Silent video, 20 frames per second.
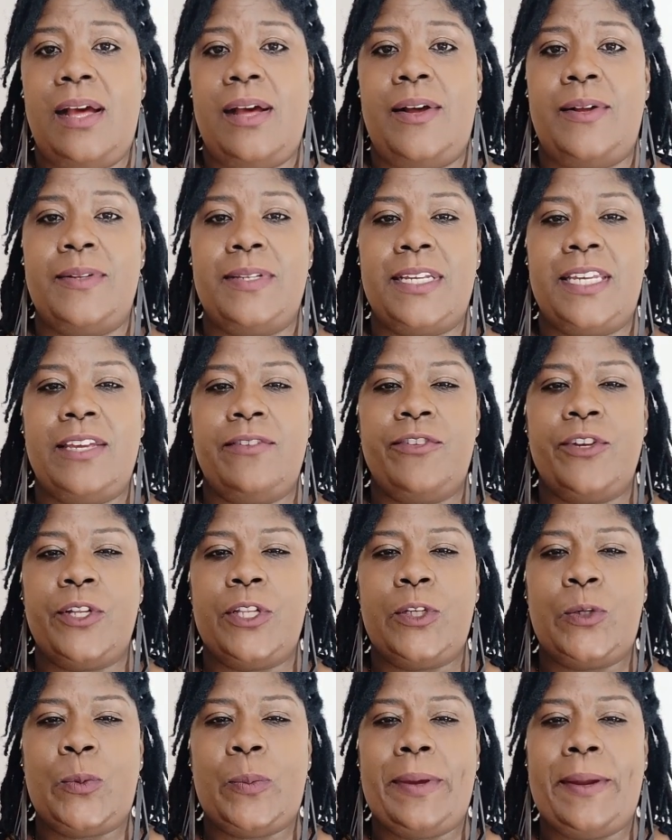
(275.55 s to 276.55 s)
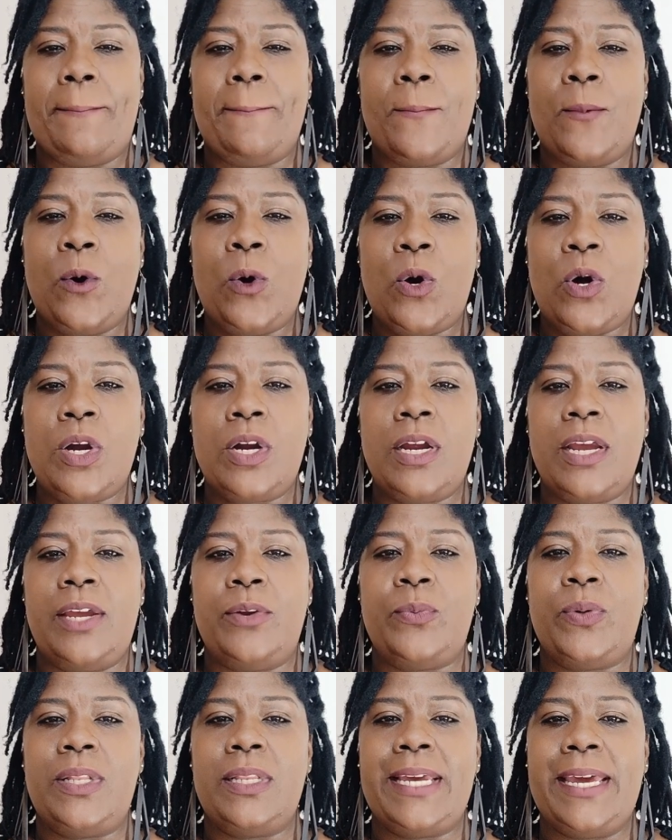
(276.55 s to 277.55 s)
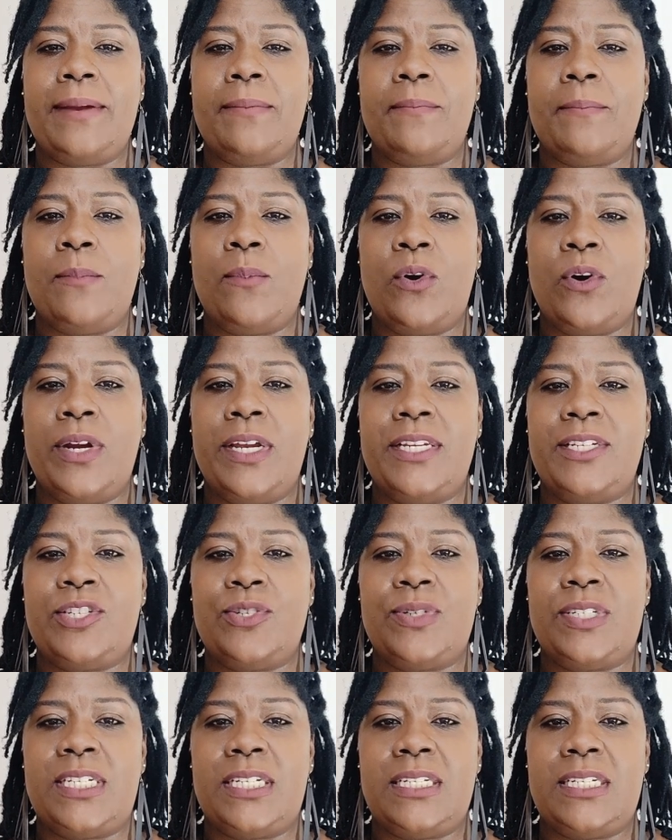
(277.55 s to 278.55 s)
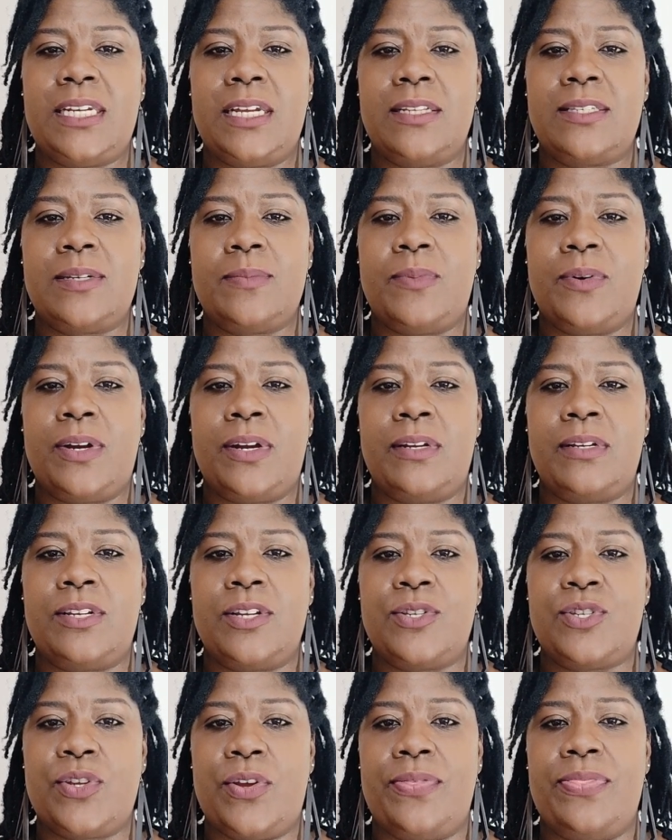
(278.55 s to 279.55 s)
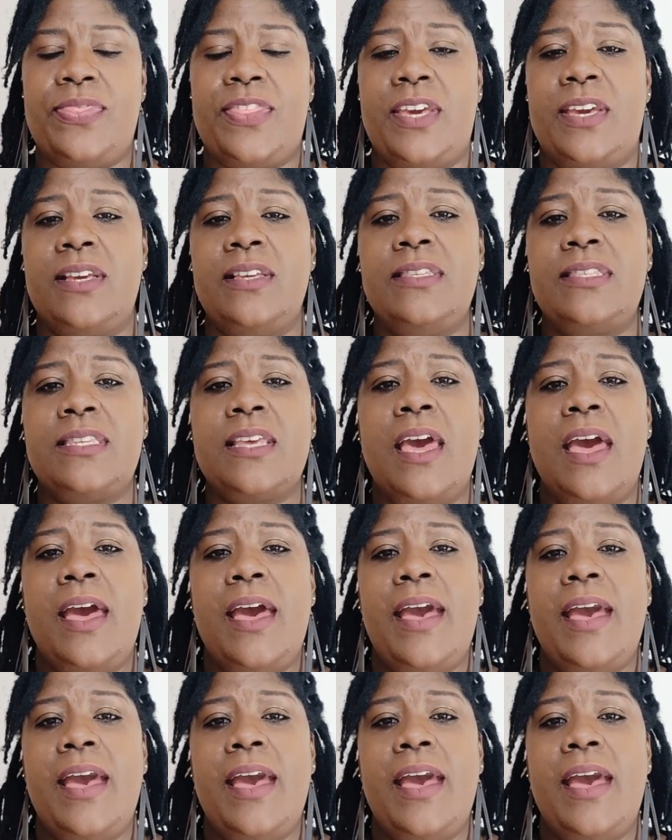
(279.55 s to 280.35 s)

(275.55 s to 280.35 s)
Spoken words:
I'll give you a little bit more, and we'll get more into details about certain things.